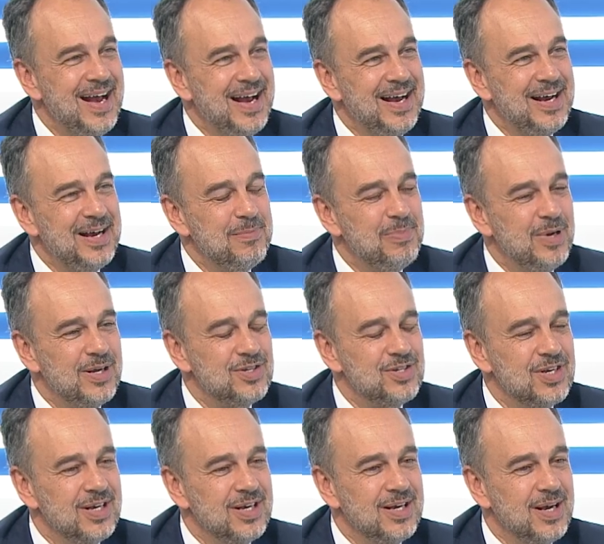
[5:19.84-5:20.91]

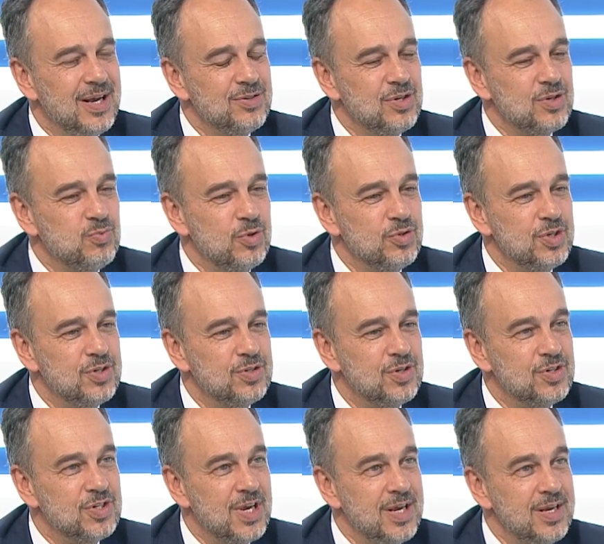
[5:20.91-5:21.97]
but I just wanted
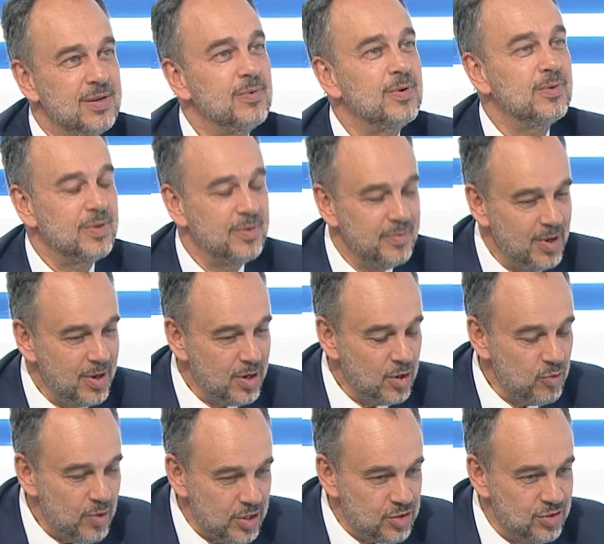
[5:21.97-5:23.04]
to say
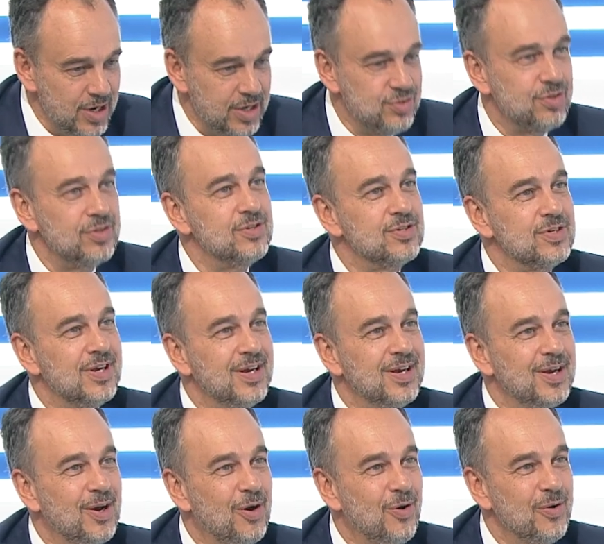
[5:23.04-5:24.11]
congratulations
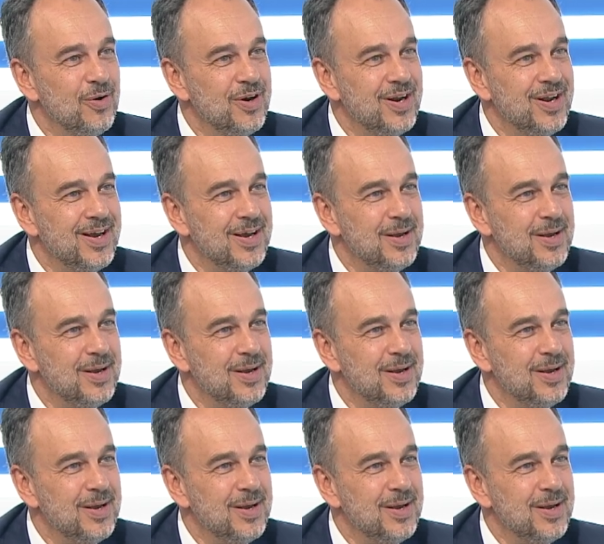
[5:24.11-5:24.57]
on